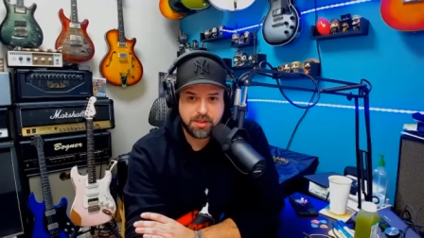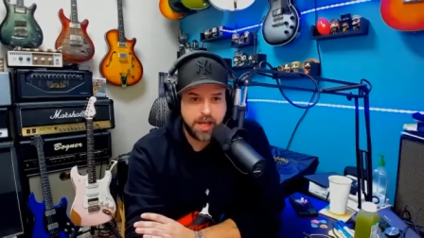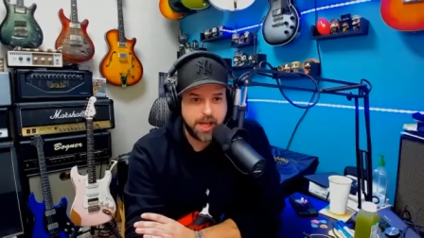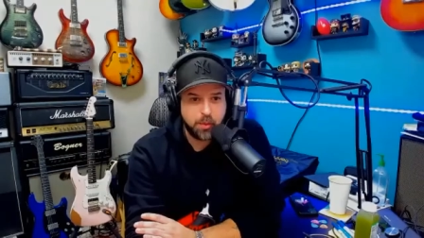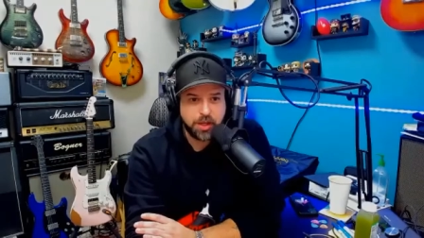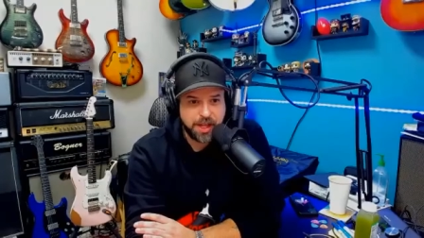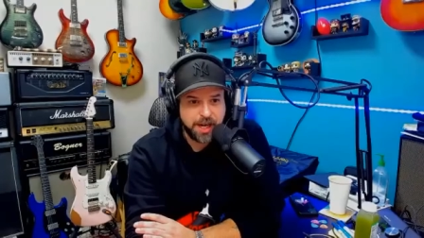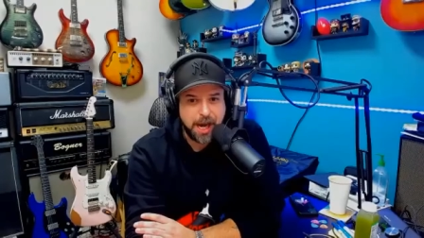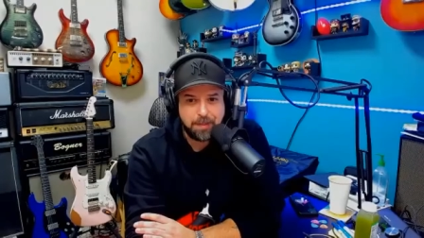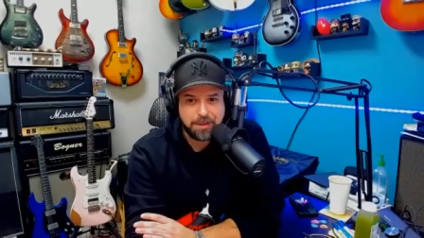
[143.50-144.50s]
And when that
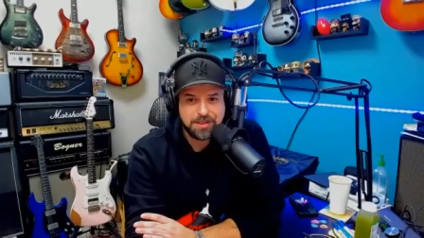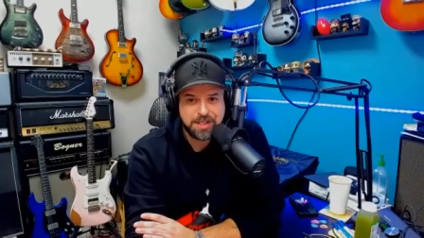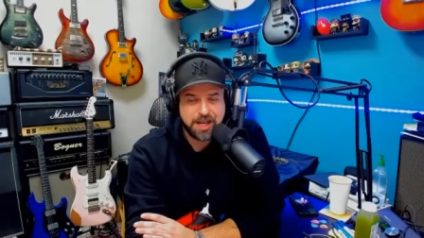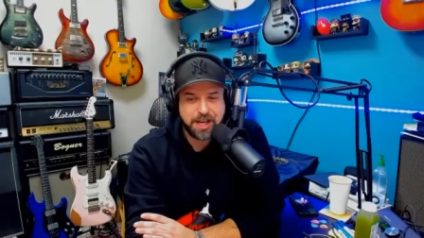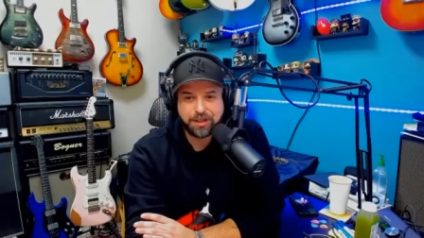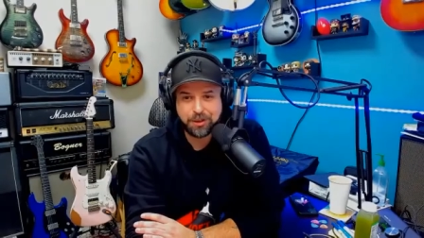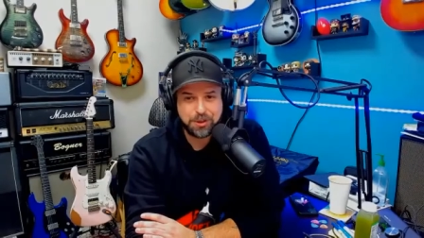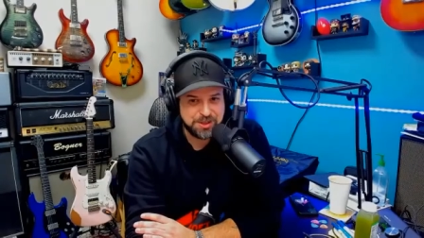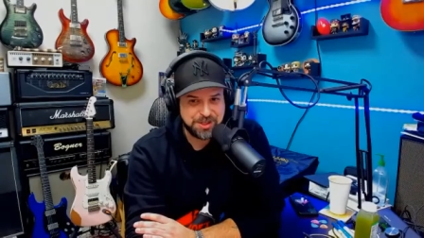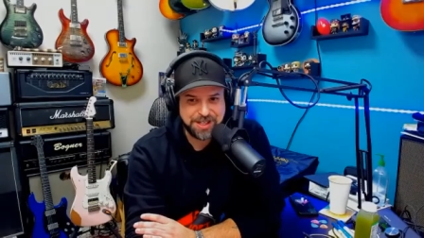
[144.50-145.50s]
happens, I
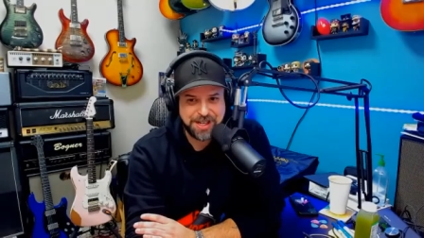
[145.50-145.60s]
lose it.